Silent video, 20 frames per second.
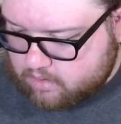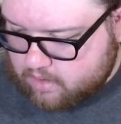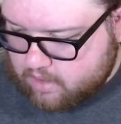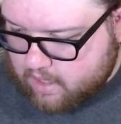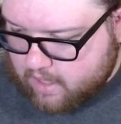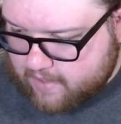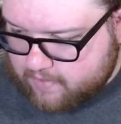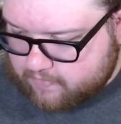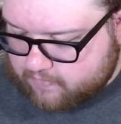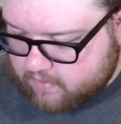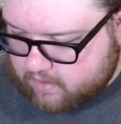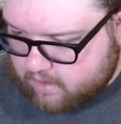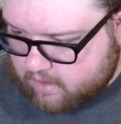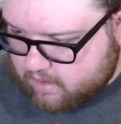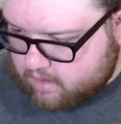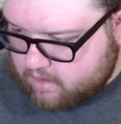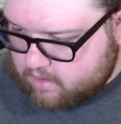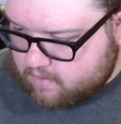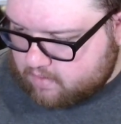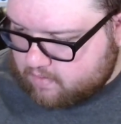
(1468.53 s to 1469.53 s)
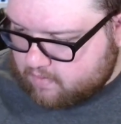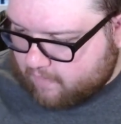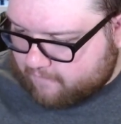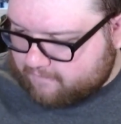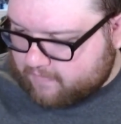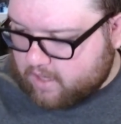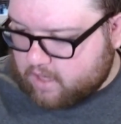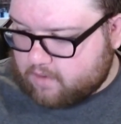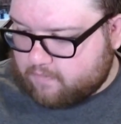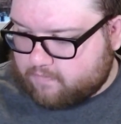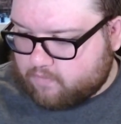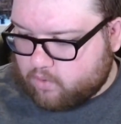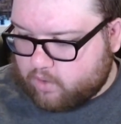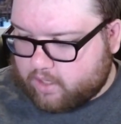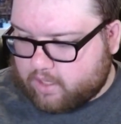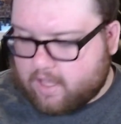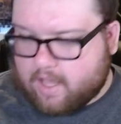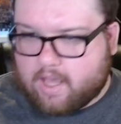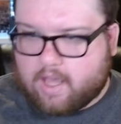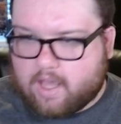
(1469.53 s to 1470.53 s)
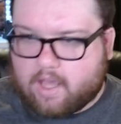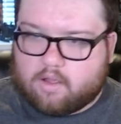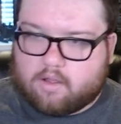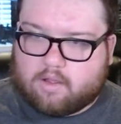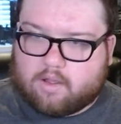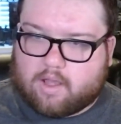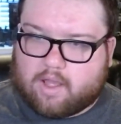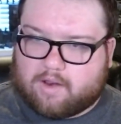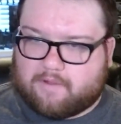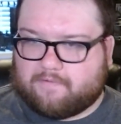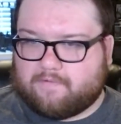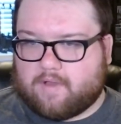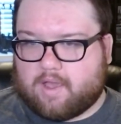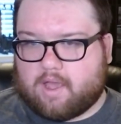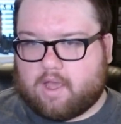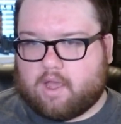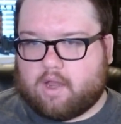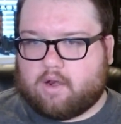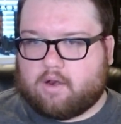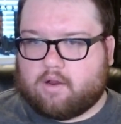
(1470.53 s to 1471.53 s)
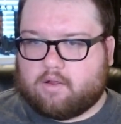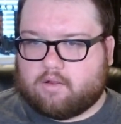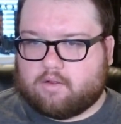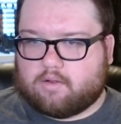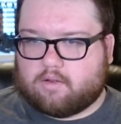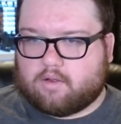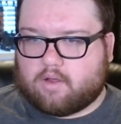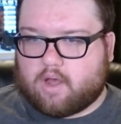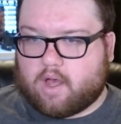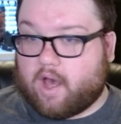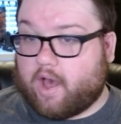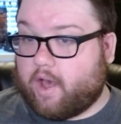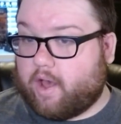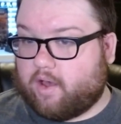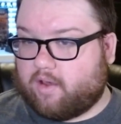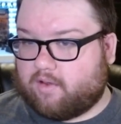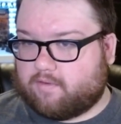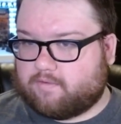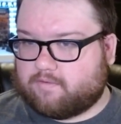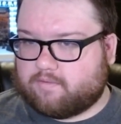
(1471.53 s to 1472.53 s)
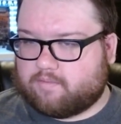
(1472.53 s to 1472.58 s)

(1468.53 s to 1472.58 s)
as a fan of 40k and a fan of